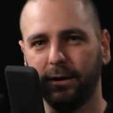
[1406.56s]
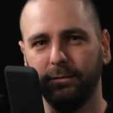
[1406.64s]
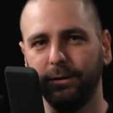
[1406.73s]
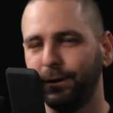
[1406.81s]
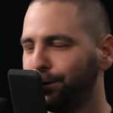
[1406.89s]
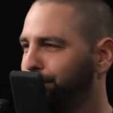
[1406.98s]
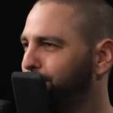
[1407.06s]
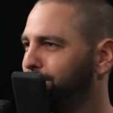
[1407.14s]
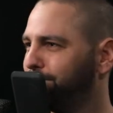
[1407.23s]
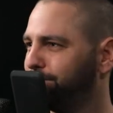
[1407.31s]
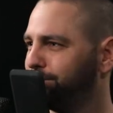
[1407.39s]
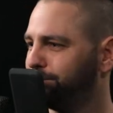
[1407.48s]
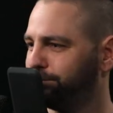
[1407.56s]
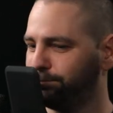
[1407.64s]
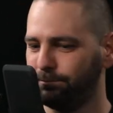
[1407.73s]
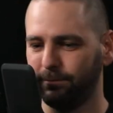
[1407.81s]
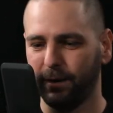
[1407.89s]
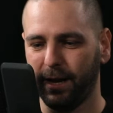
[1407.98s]
you know,
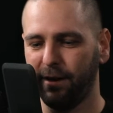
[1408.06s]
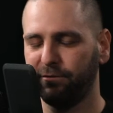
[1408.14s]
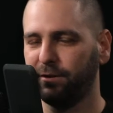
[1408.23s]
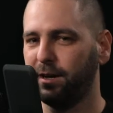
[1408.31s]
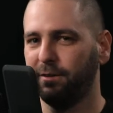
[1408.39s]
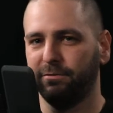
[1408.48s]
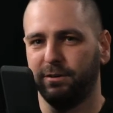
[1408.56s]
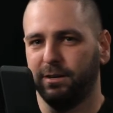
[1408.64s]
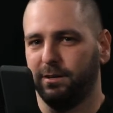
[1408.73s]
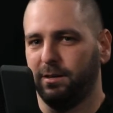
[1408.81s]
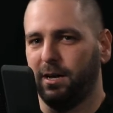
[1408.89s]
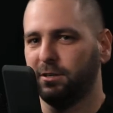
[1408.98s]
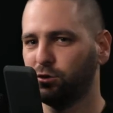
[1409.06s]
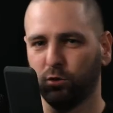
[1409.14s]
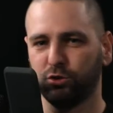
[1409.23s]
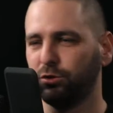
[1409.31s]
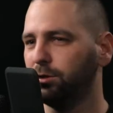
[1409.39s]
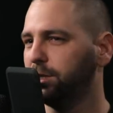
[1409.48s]
have, have a, a
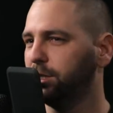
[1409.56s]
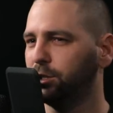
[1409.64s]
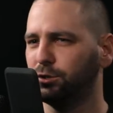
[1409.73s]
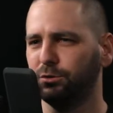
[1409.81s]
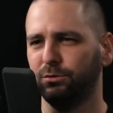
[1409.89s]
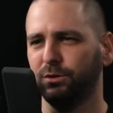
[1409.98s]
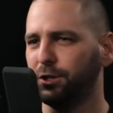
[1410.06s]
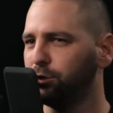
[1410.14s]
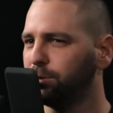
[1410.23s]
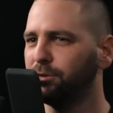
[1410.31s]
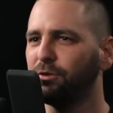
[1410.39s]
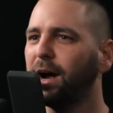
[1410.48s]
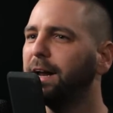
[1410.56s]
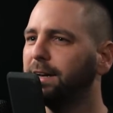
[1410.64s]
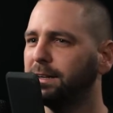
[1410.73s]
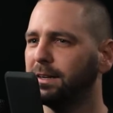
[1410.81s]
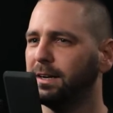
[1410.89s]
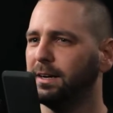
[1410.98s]
social issue, a human right
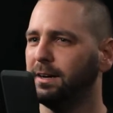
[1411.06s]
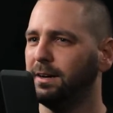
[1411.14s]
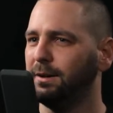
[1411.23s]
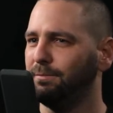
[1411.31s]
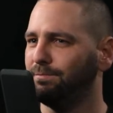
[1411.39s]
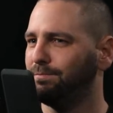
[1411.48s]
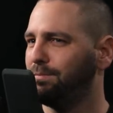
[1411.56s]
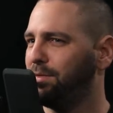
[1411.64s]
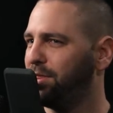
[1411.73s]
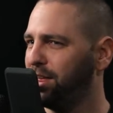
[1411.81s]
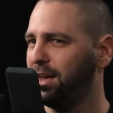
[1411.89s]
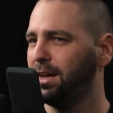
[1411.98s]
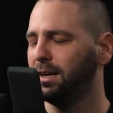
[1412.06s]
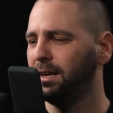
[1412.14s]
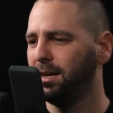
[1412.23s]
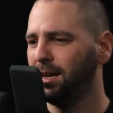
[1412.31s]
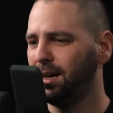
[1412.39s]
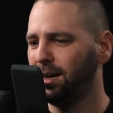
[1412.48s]
uh, thing.
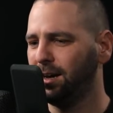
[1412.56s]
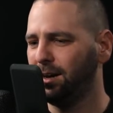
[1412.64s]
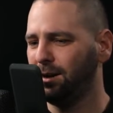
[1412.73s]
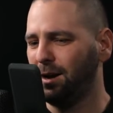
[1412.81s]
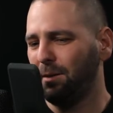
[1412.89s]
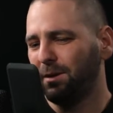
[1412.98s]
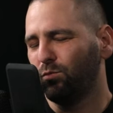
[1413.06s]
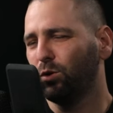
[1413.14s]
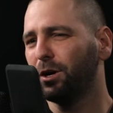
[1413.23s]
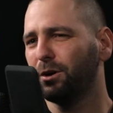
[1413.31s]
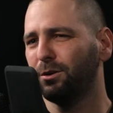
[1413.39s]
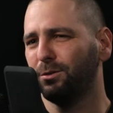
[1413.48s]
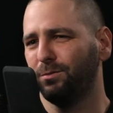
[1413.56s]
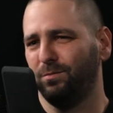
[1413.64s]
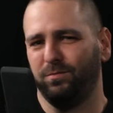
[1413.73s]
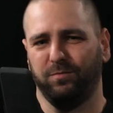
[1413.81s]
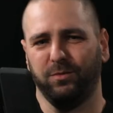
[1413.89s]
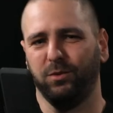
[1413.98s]
Uh, I mean, we're
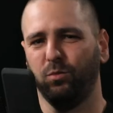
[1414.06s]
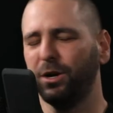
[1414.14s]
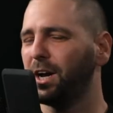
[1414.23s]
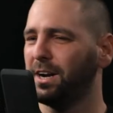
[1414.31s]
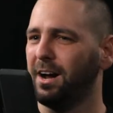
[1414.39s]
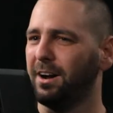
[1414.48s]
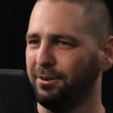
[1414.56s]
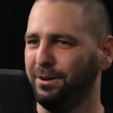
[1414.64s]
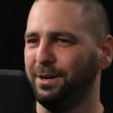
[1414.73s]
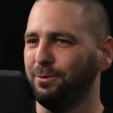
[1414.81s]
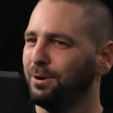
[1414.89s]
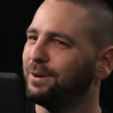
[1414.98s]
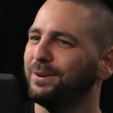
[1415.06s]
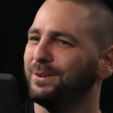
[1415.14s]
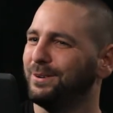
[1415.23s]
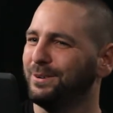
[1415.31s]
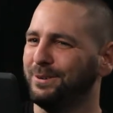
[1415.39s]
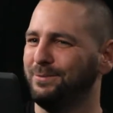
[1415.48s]
we're not hungry.
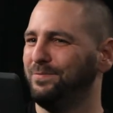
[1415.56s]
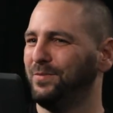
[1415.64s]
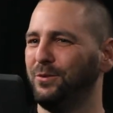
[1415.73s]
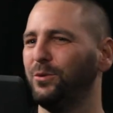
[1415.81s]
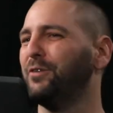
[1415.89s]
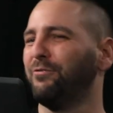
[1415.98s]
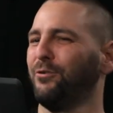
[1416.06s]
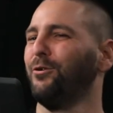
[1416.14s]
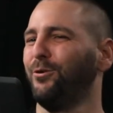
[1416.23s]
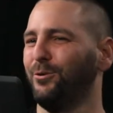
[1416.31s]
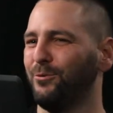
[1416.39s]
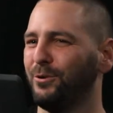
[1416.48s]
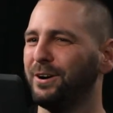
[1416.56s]
We're we're full.